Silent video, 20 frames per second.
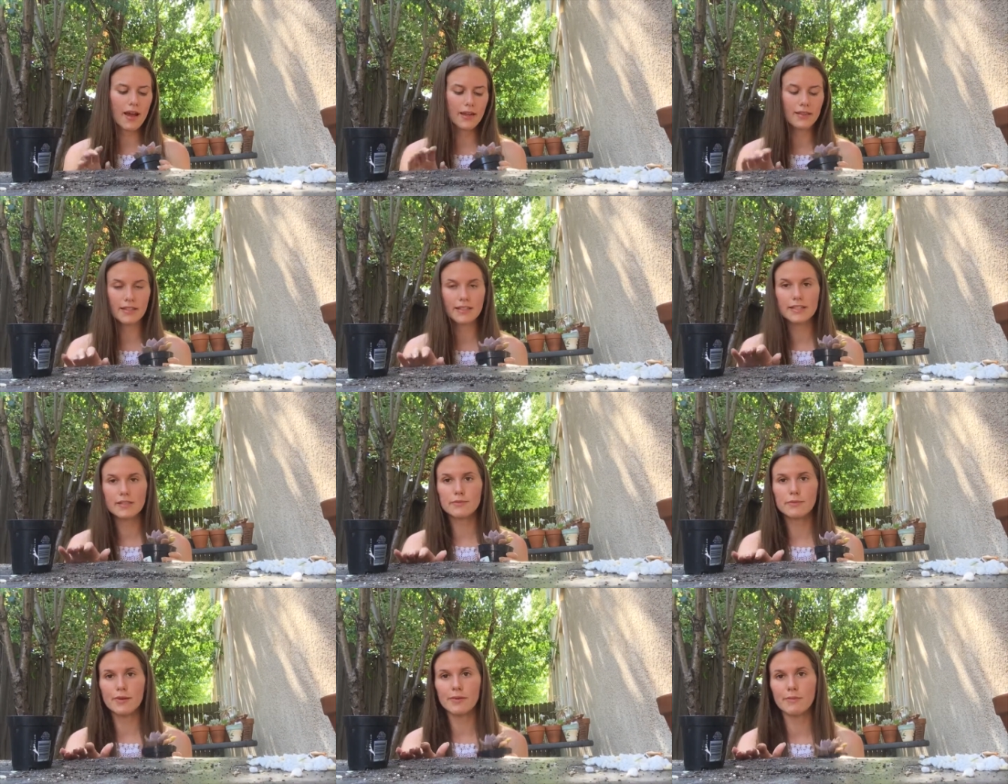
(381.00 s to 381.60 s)

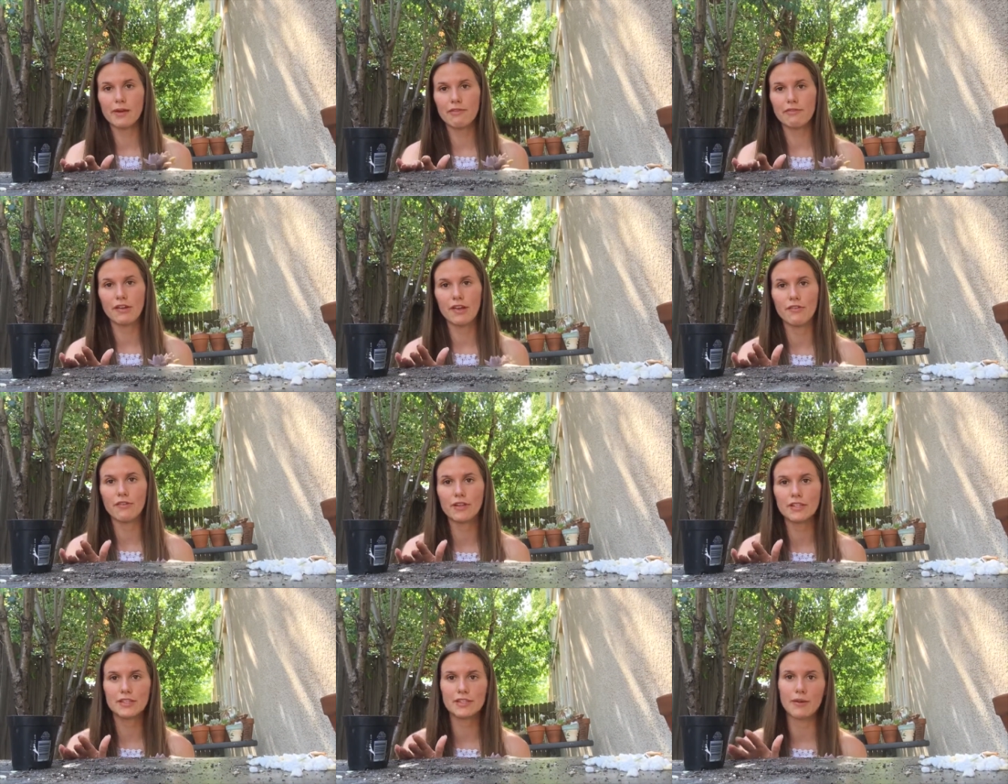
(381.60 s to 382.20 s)
This is one of my
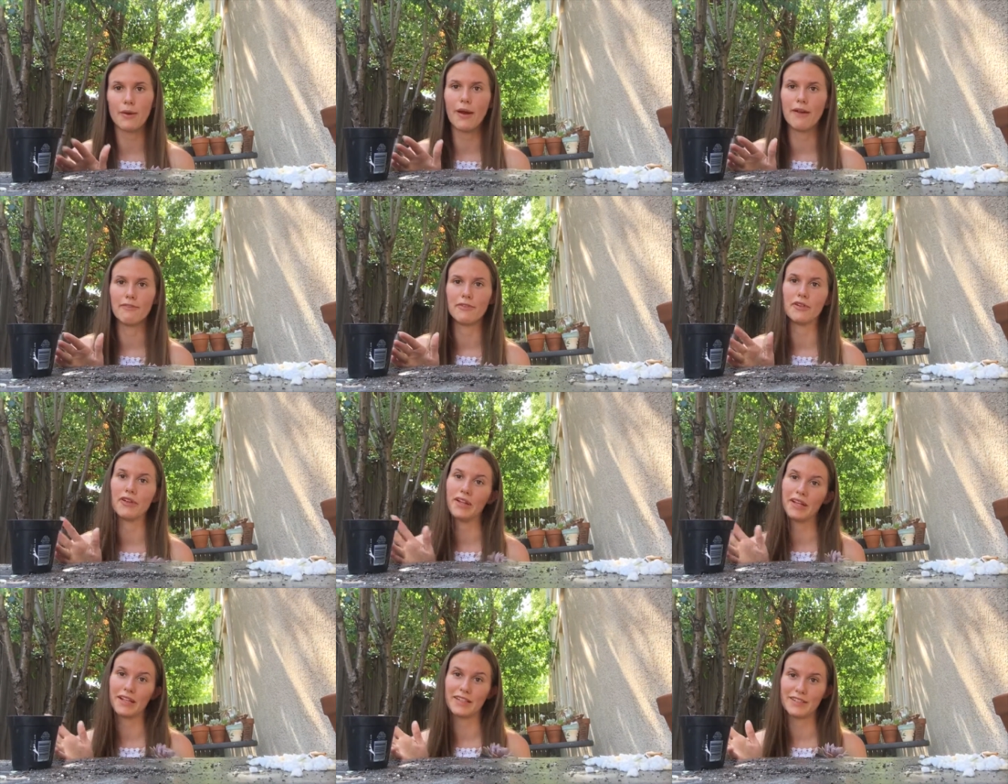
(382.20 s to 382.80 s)
favorites, so I
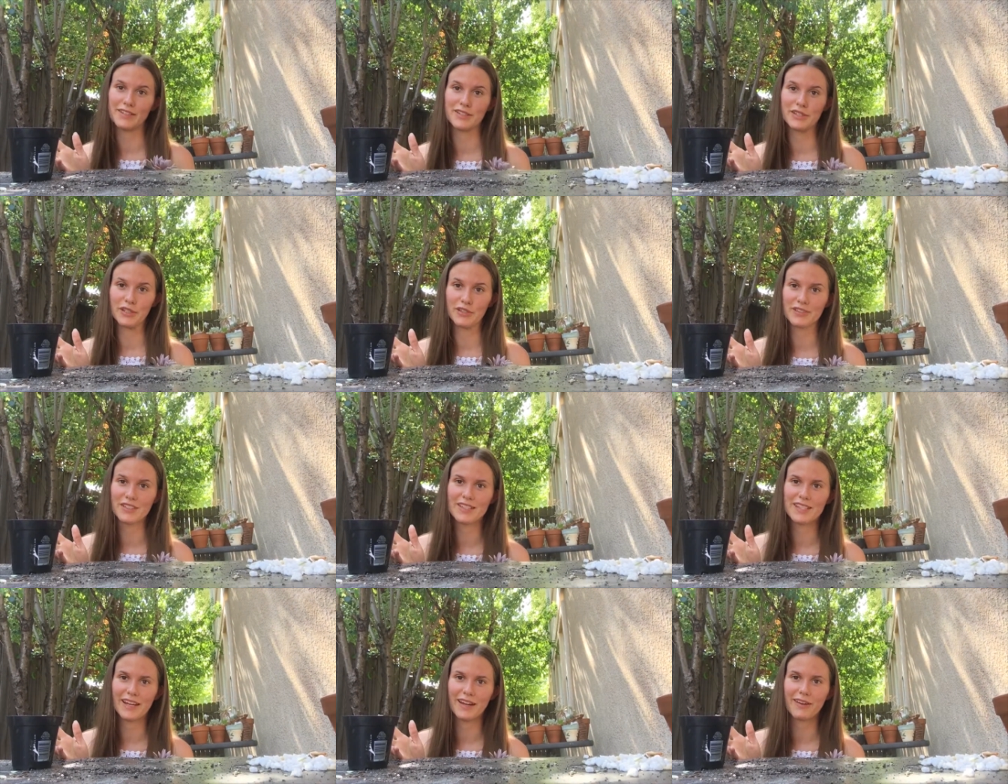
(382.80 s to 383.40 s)
feel like it
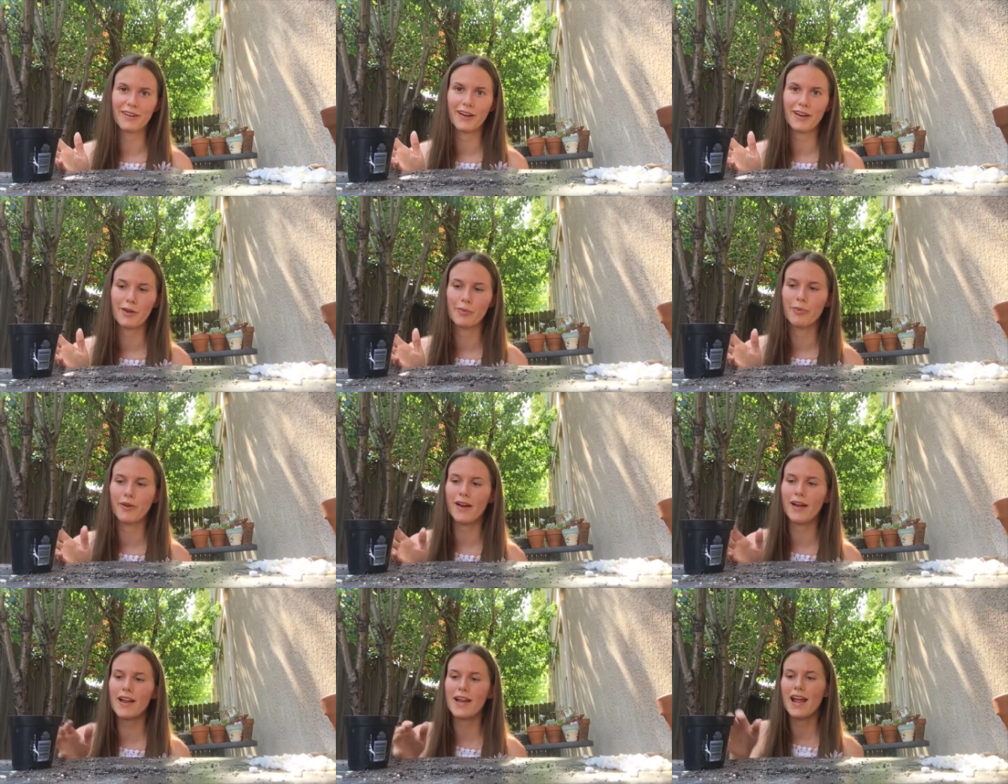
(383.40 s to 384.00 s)
deserves a terracotta
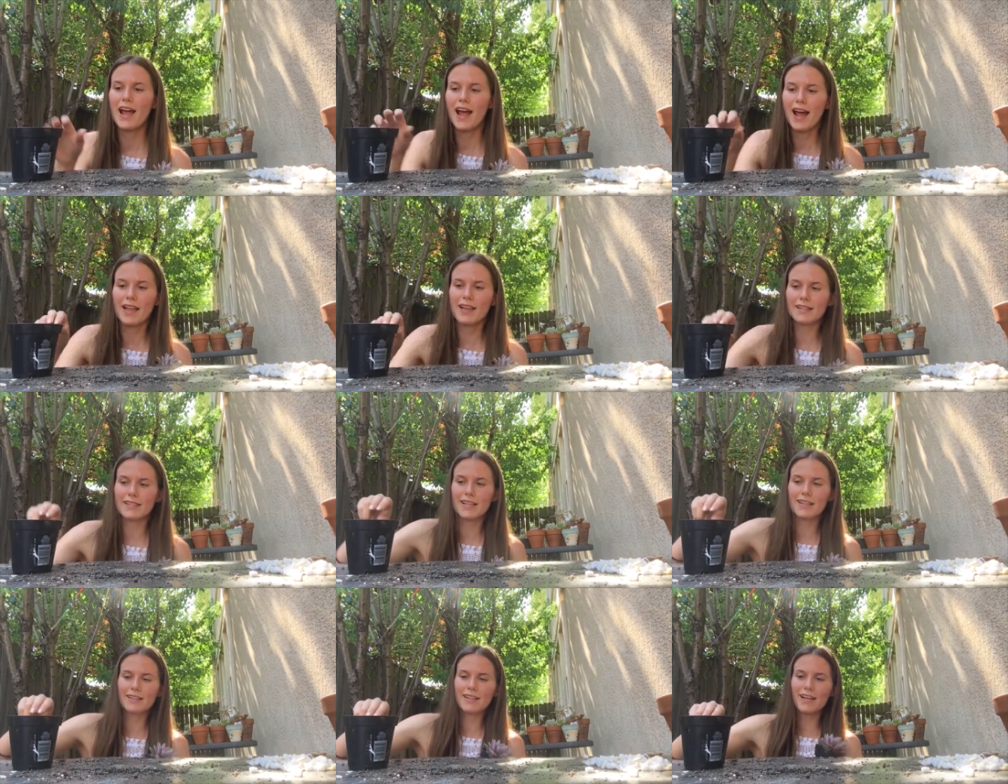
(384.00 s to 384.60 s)
pot.
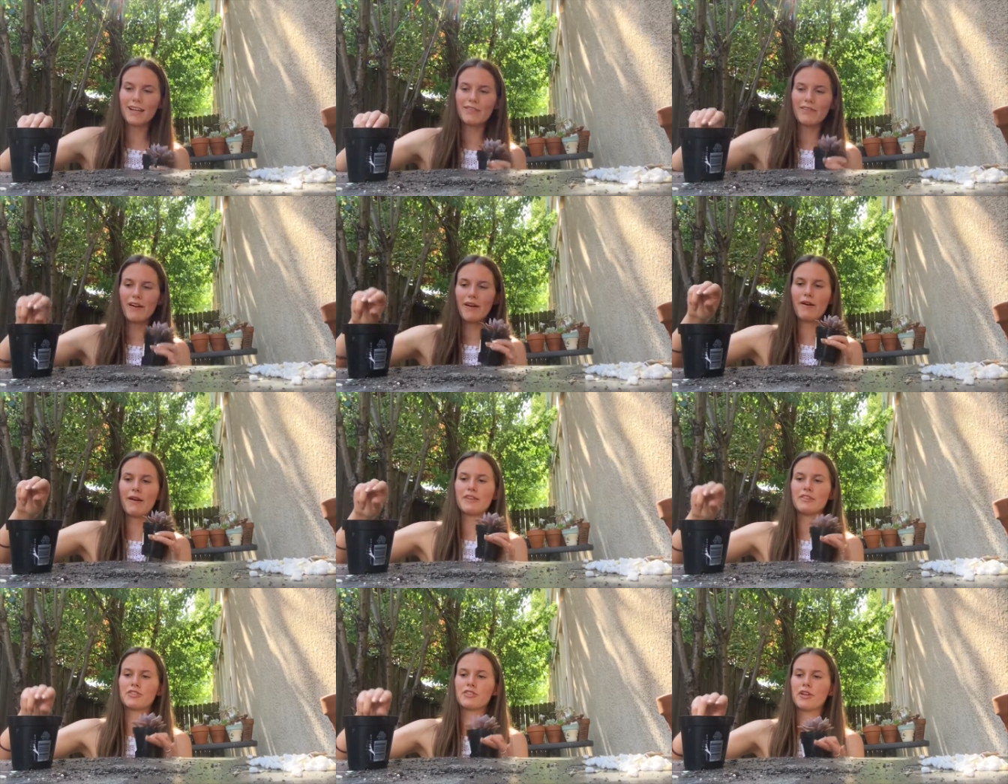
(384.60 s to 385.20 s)
That's kind of
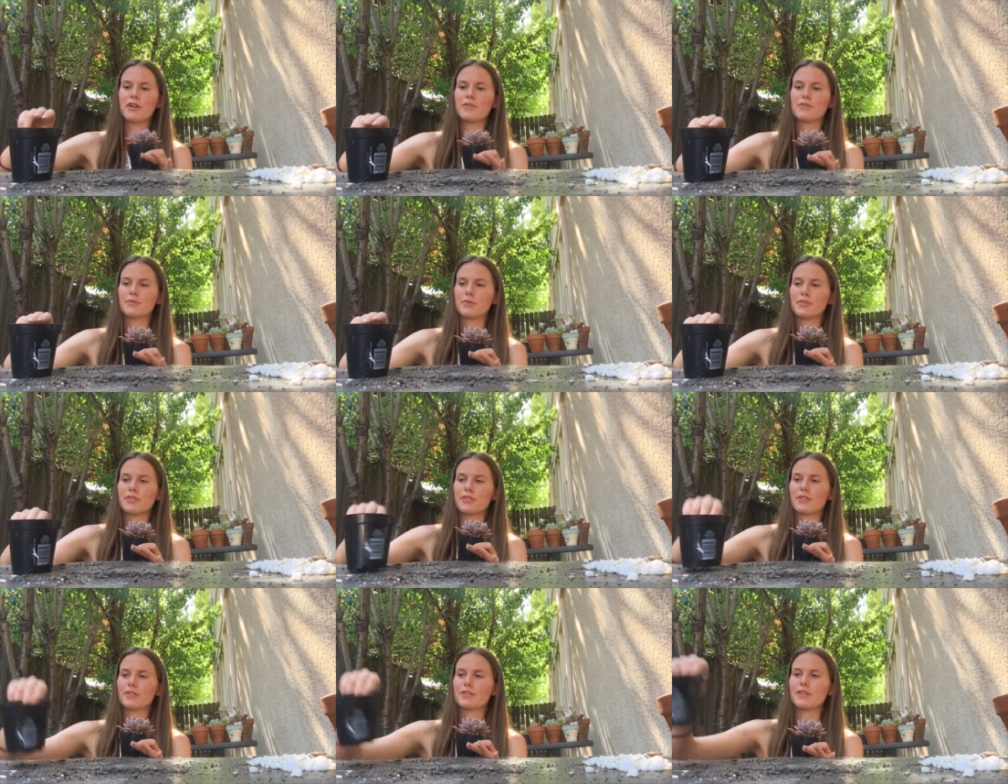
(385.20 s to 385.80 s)
how I chose
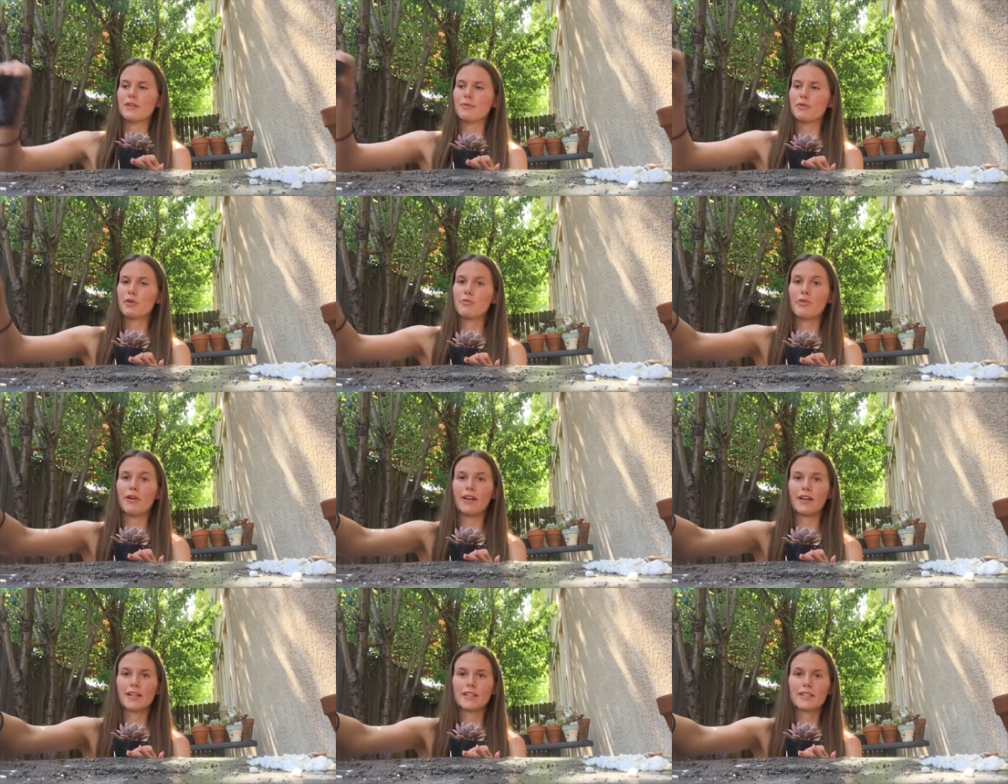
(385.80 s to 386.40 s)
which ones I'm
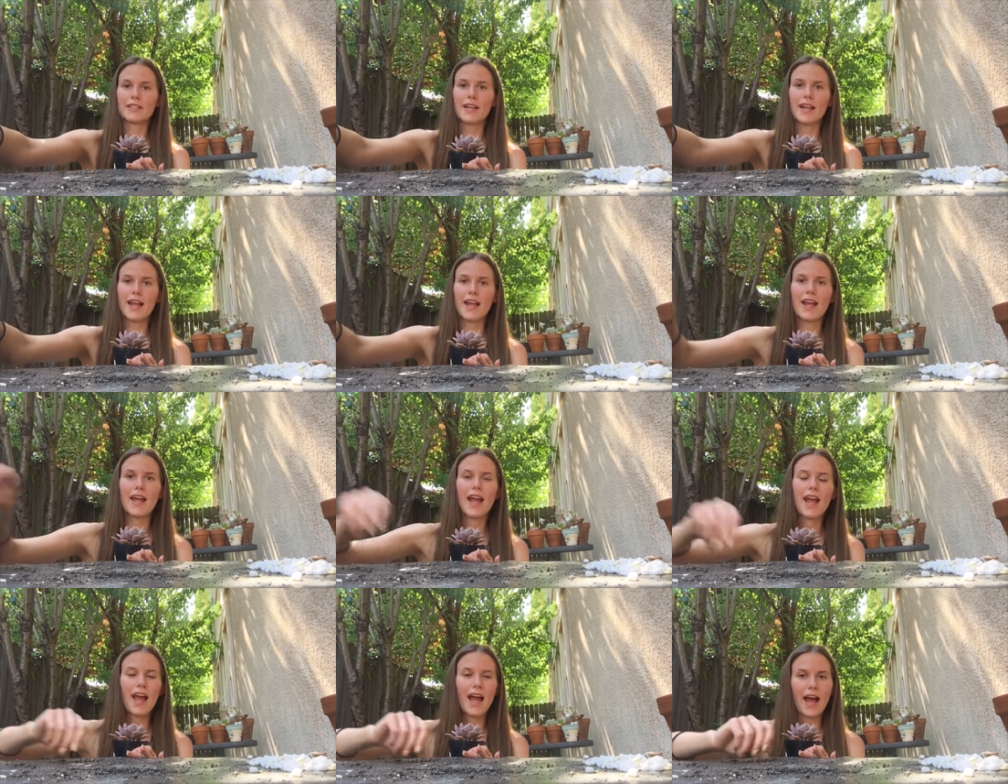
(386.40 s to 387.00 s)
repotting today.